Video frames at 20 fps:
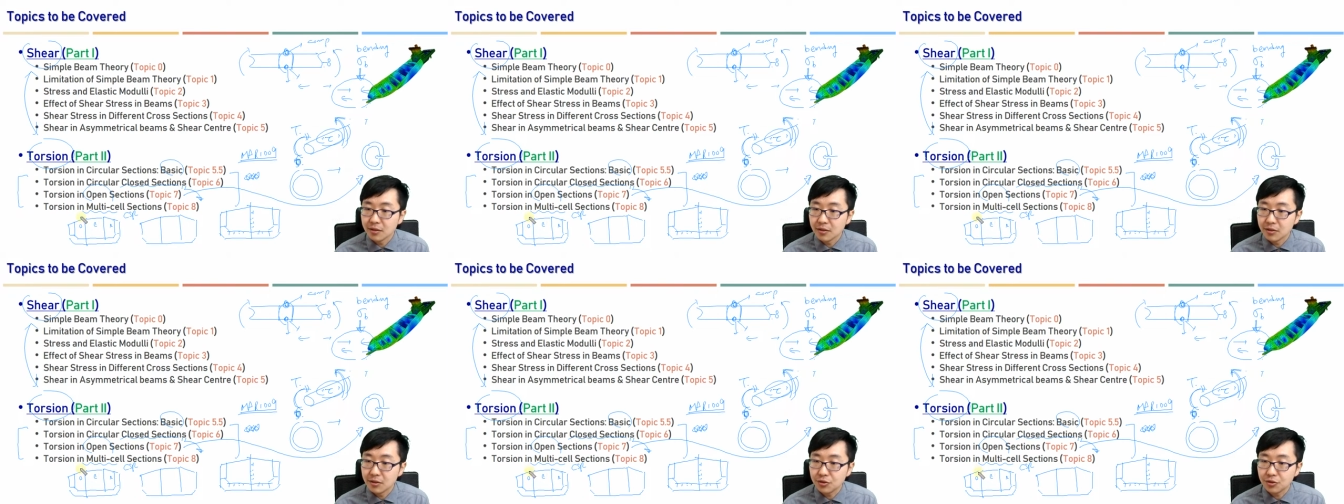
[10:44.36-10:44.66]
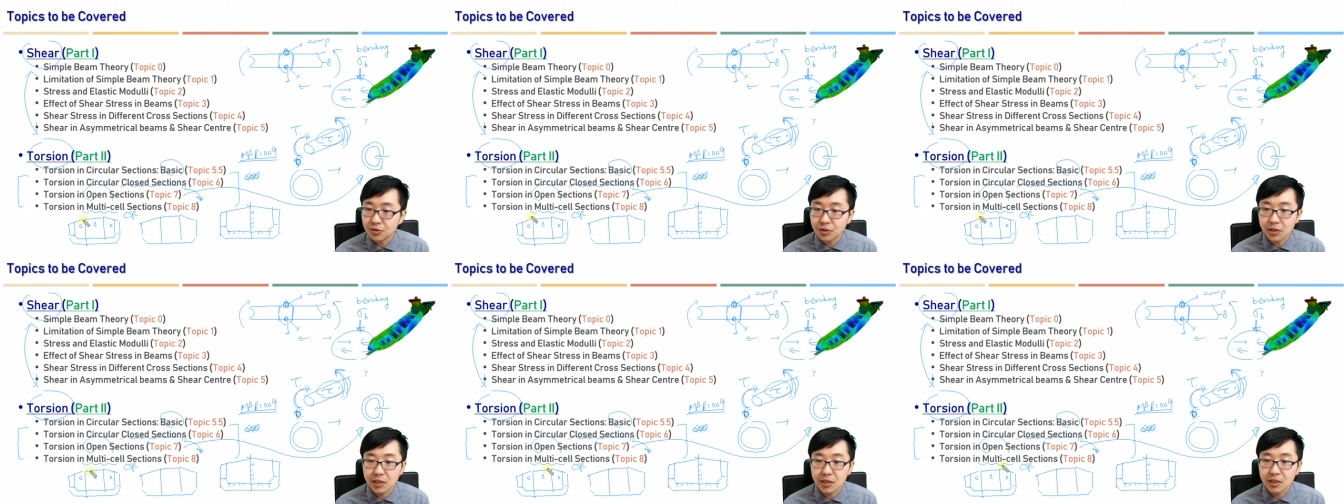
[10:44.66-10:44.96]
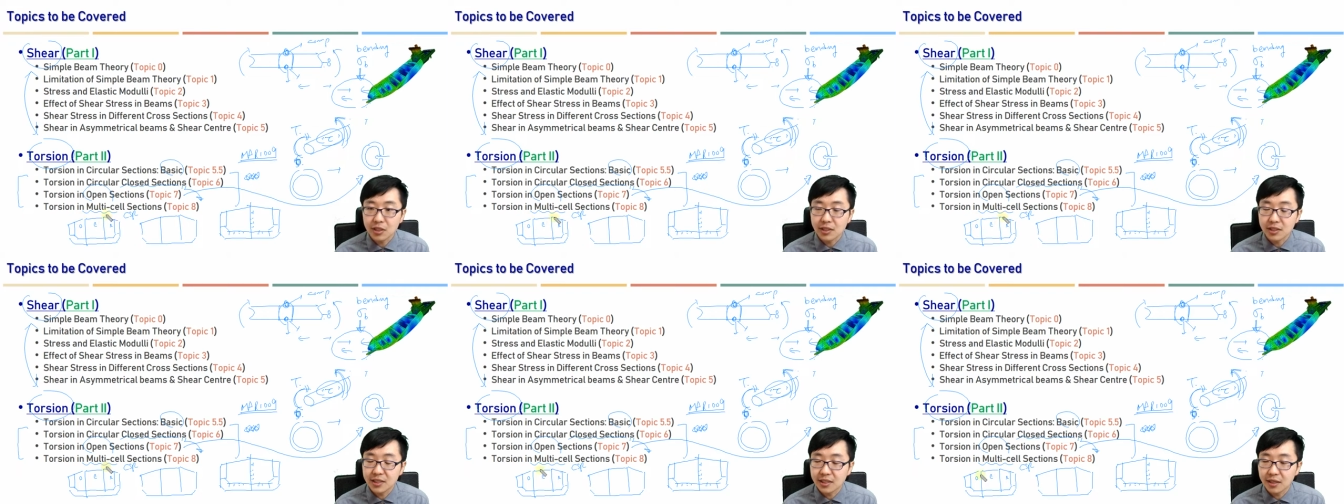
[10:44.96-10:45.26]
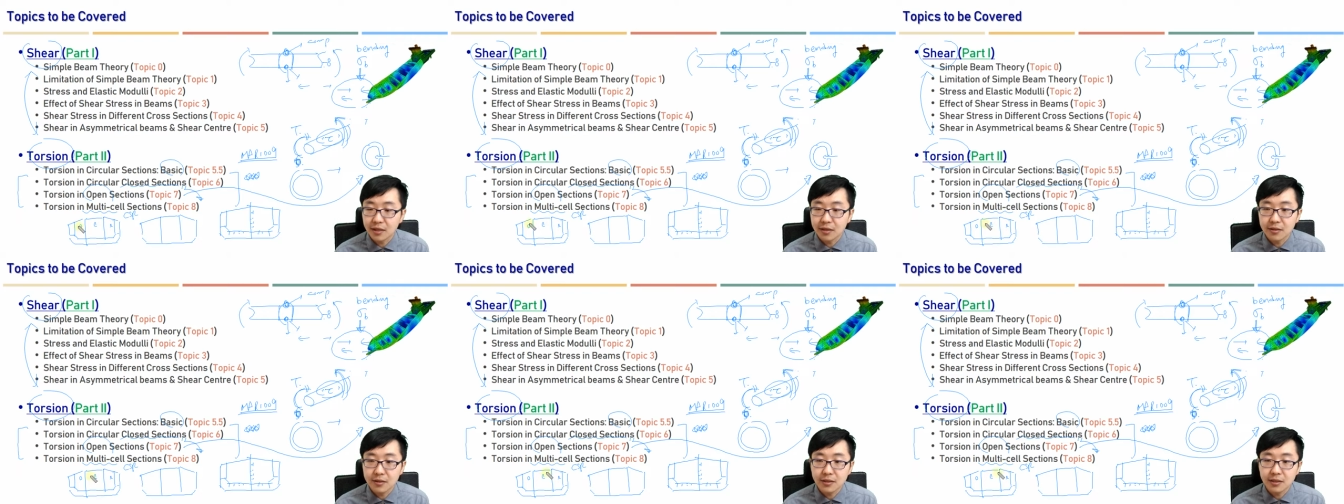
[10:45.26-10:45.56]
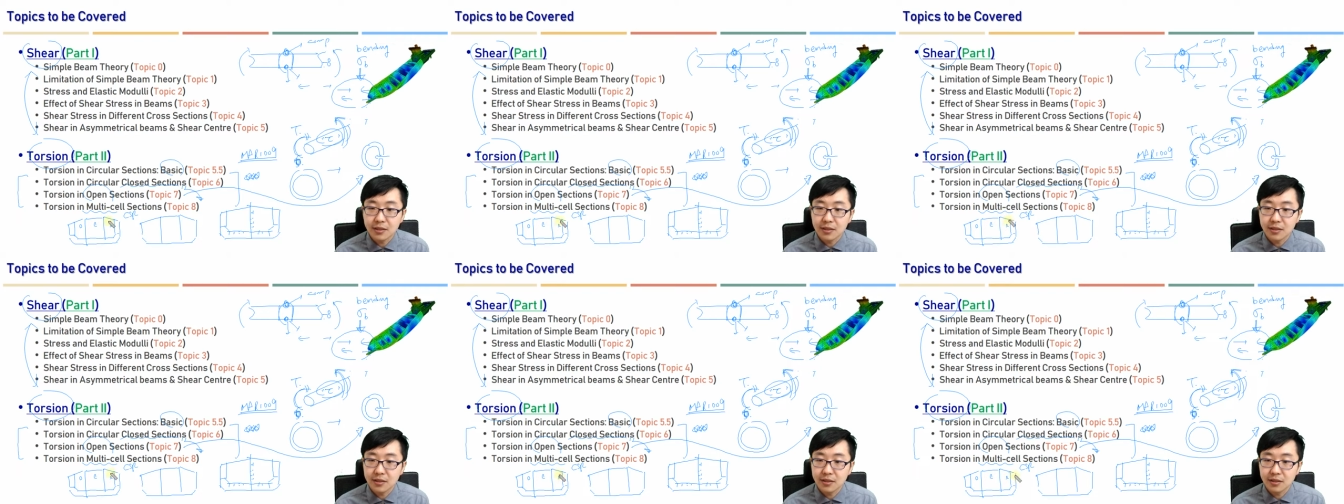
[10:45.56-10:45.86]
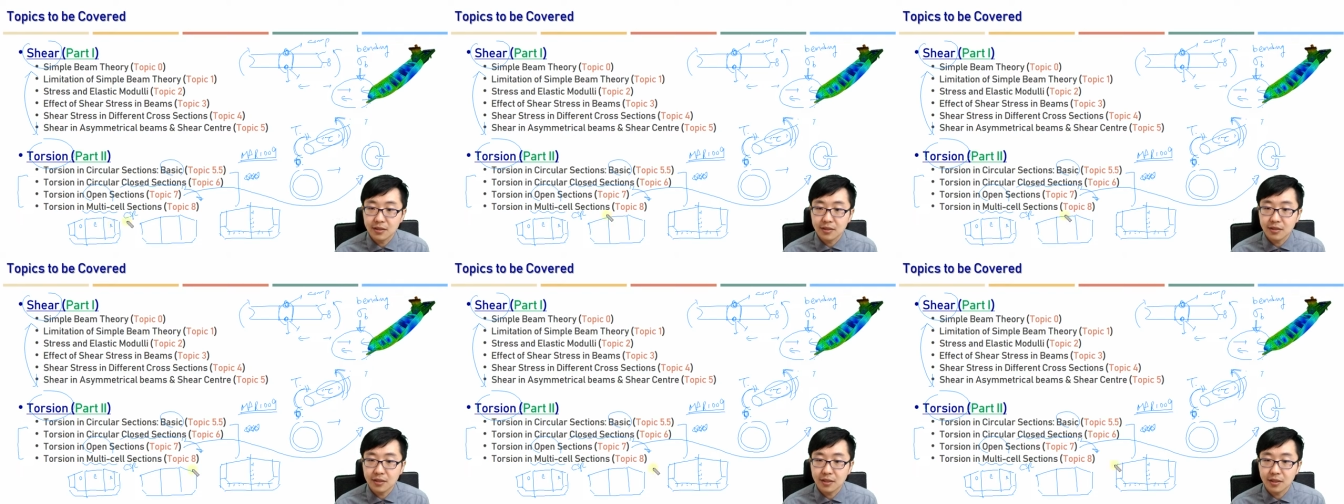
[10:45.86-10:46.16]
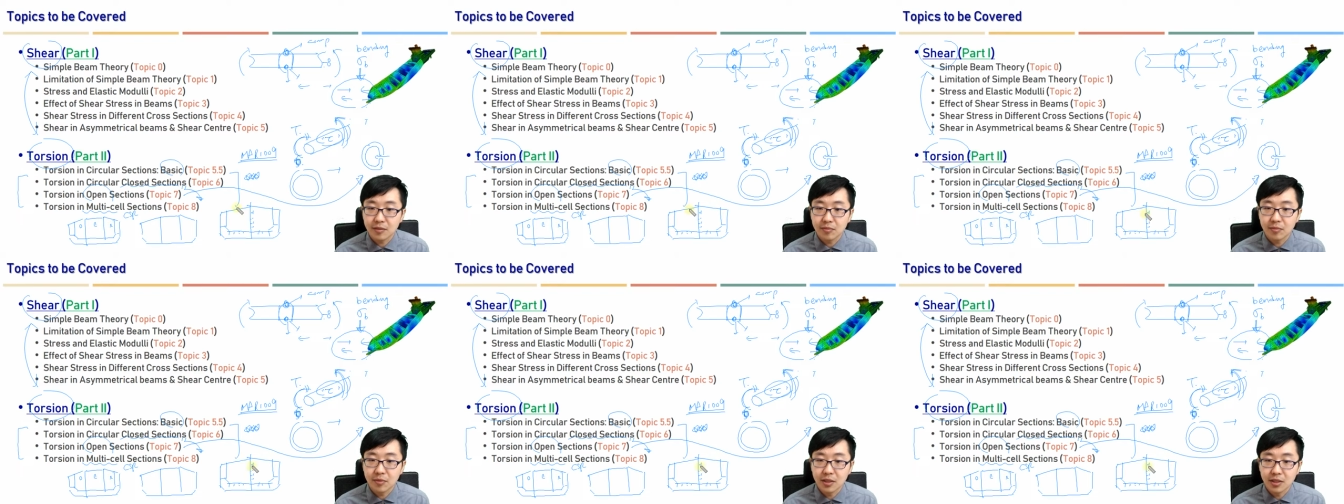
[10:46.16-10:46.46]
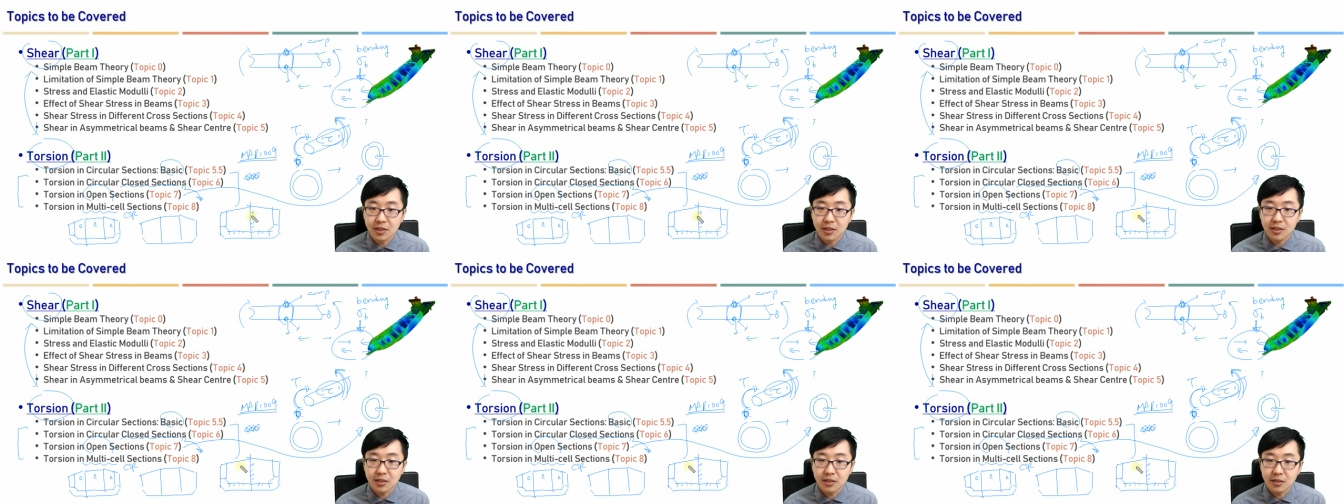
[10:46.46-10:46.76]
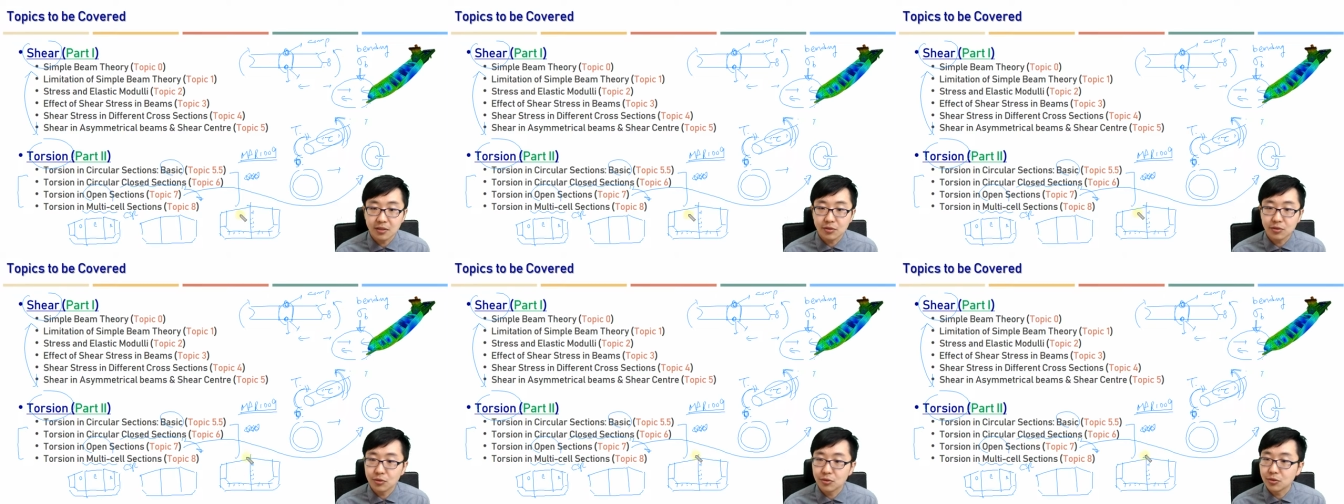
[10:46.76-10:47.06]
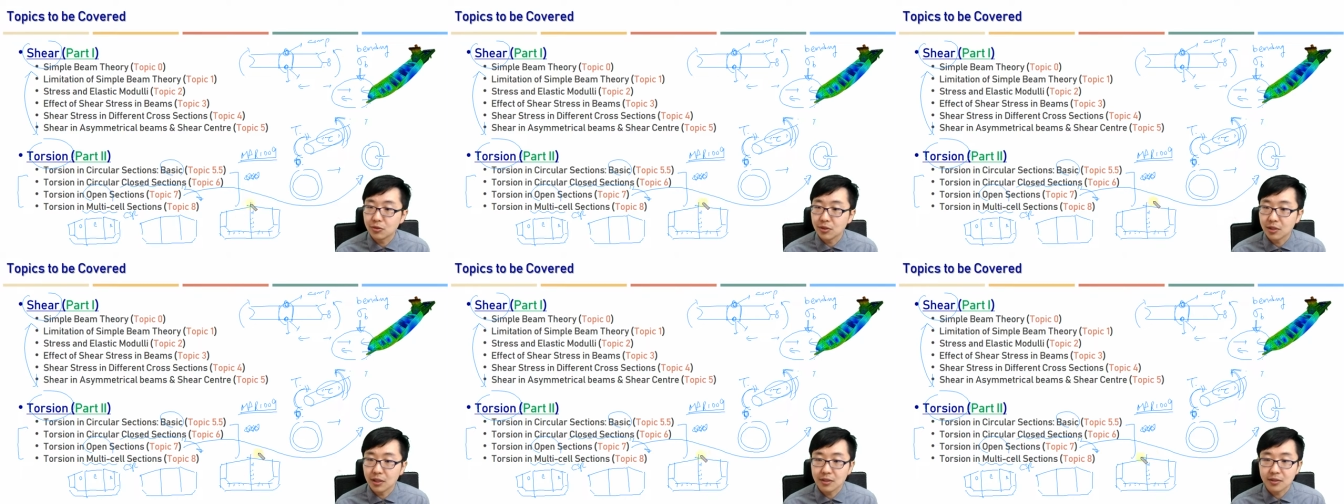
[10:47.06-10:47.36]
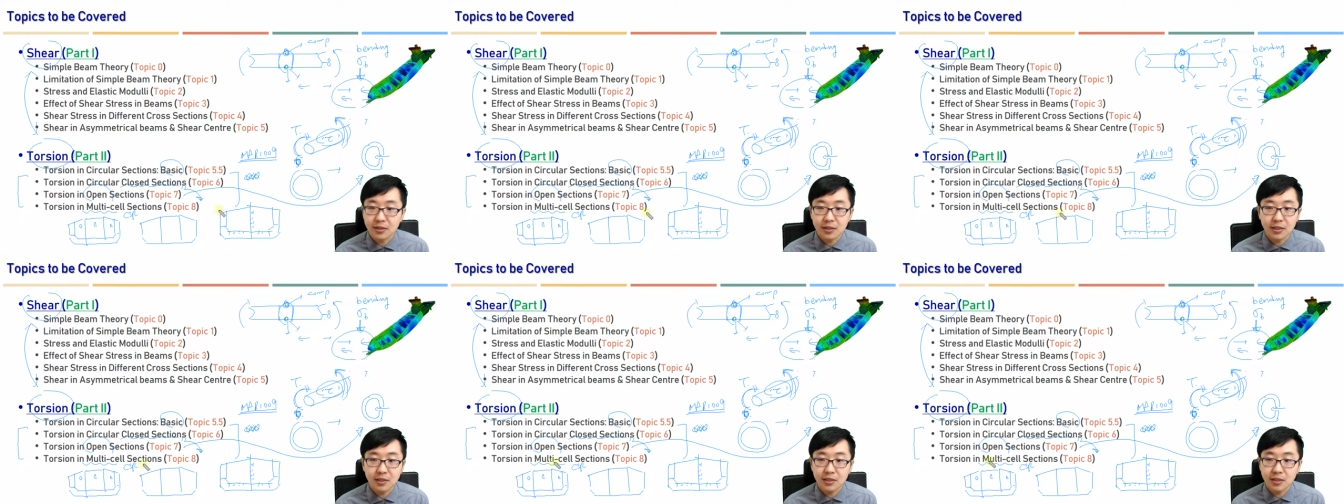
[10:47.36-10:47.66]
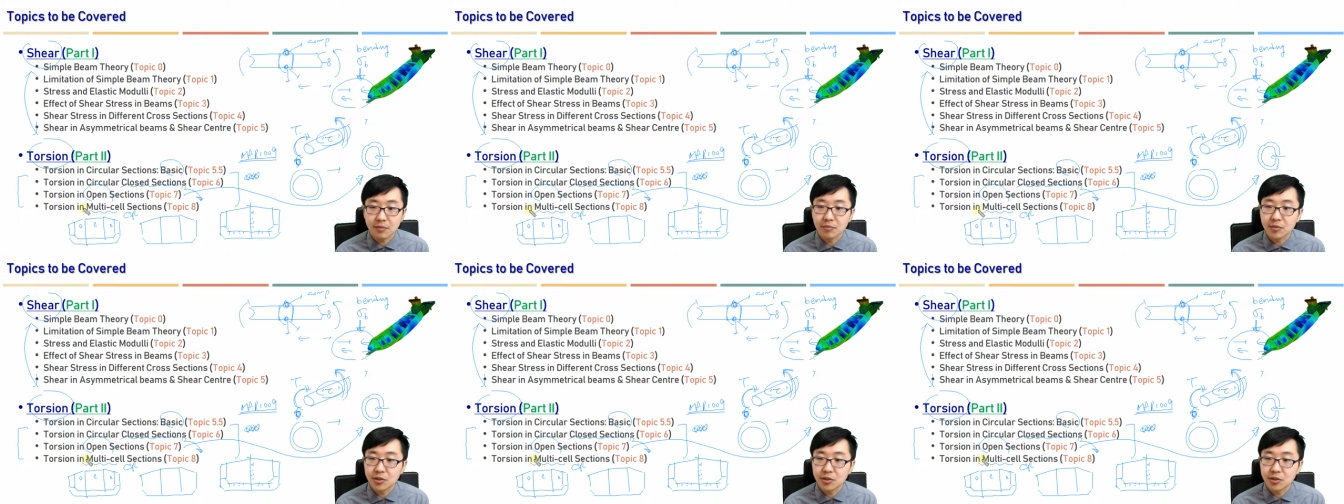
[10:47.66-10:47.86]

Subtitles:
3 cells system, and this is 2 cell system.